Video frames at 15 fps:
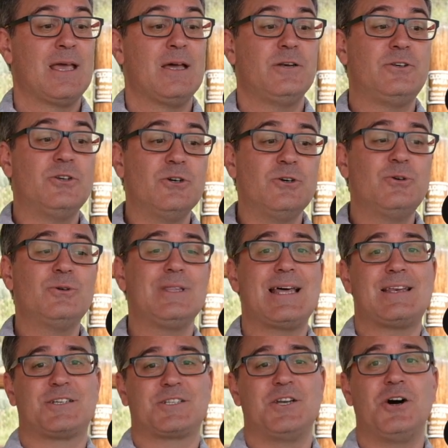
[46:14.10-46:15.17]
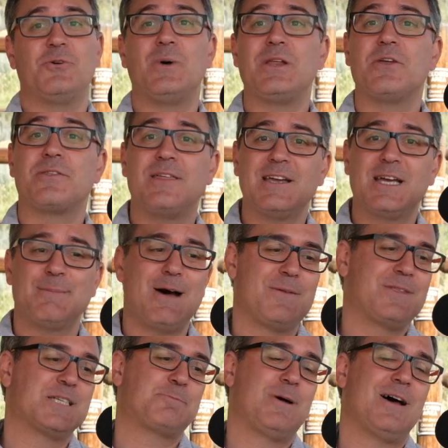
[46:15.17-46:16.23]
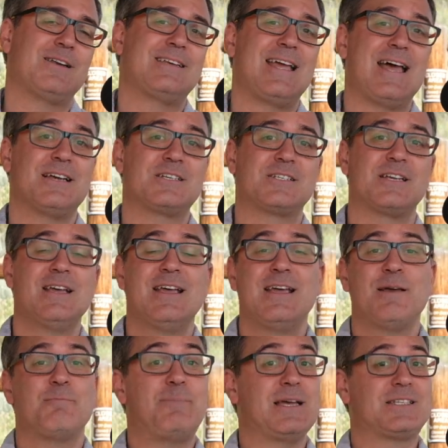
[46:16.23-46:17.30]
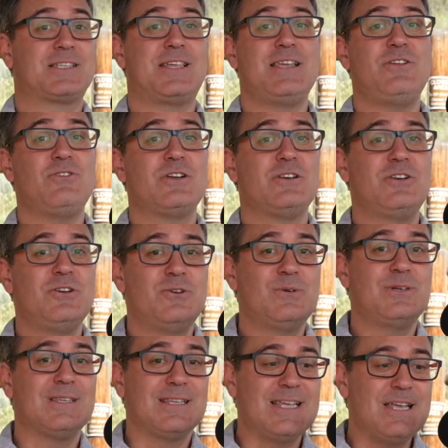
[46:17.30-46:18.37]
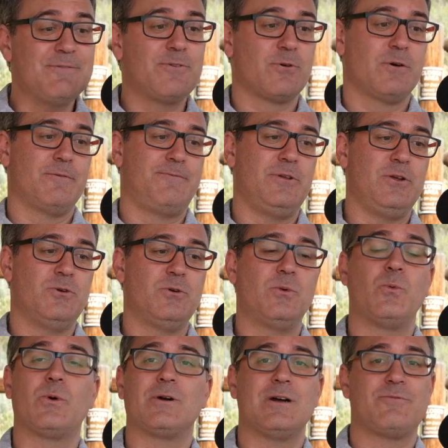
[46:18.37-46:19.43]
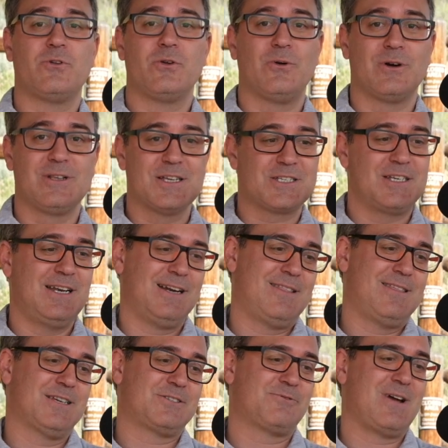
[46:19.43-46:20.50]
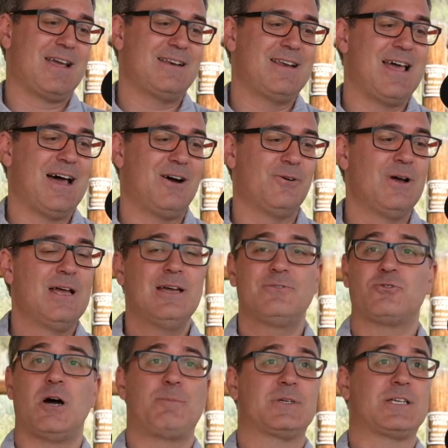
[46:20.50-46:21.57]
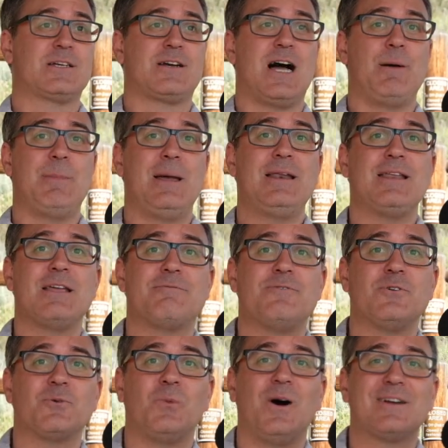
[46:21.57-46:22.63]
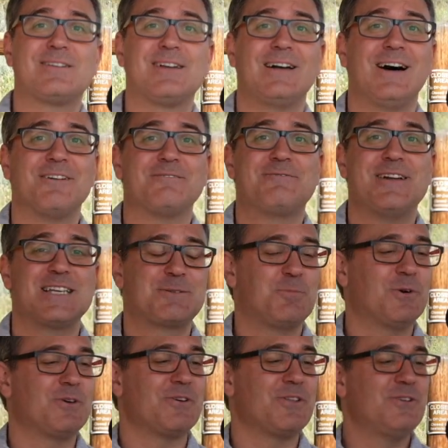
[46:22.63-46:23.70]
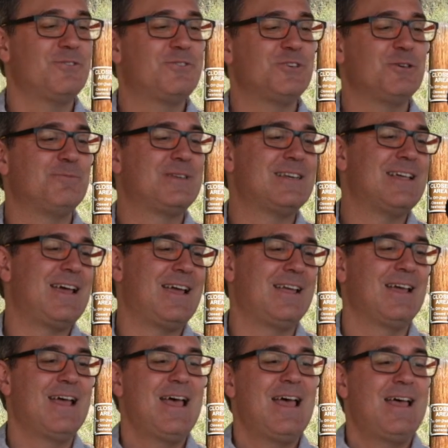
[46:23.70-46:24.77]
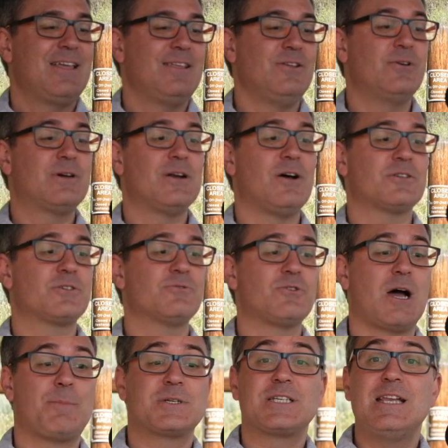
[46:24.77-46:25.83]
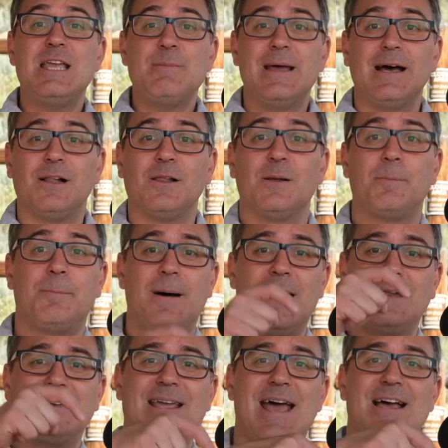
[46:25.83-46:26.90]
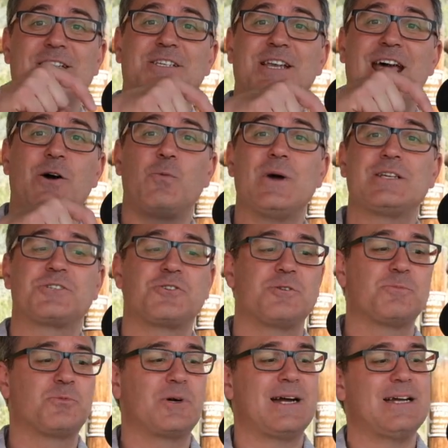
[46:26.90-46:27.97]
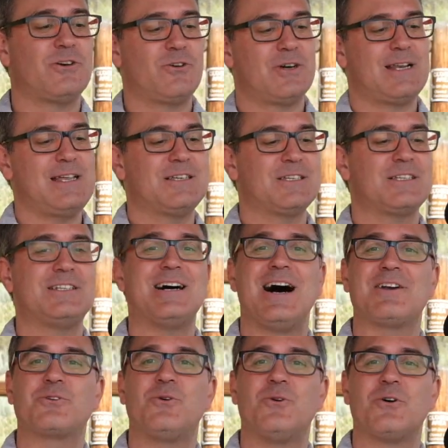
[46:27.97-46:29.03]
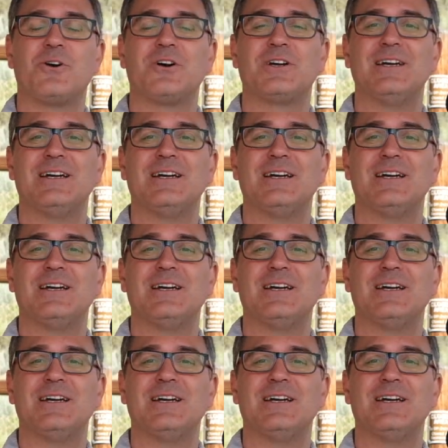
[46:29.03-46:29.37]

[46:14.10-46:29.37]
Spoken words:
Do let us know what you think about this podcast. Best thing you can do, leave a review wherever you are listening to this right now. Drop us a comment if you're watching on Facebook or YouTube today. You can also drop us an email, podcast@westernpriorities.org.